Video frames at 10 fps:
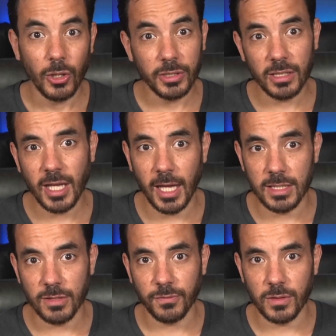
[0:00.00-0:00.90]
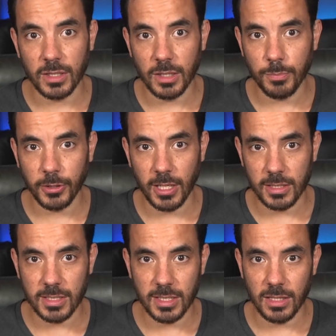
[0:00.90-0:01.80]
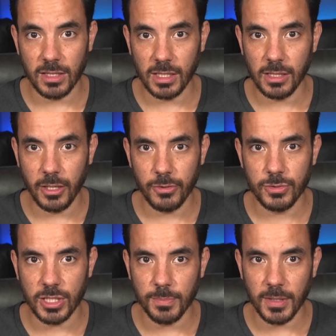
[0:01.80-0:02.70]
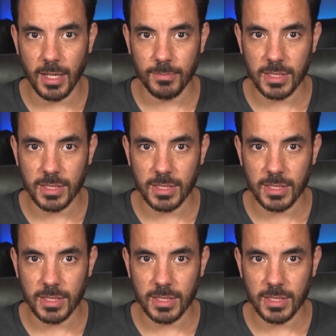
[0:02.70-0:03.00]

On the other hand, if the product is in the low G P M